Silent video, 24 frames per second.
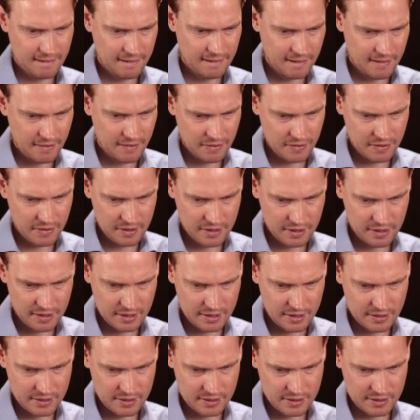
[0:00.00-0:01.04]
and
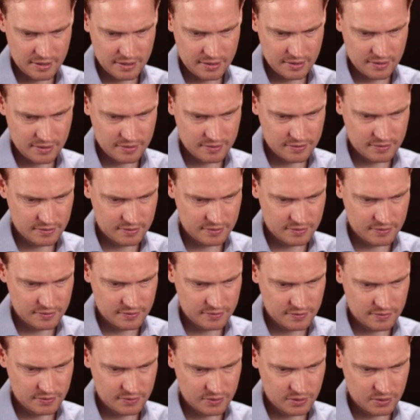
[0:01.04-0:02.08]
then
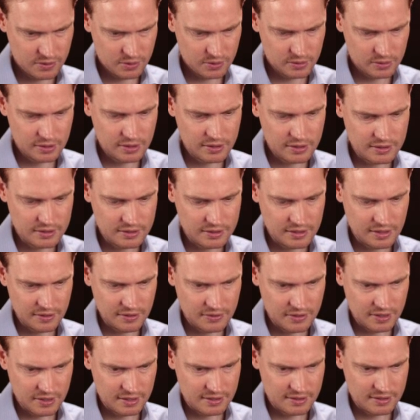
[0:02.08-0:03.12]
all of this
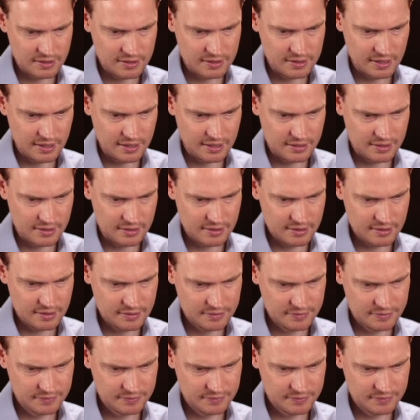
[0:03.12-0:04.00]
stuff gets indented.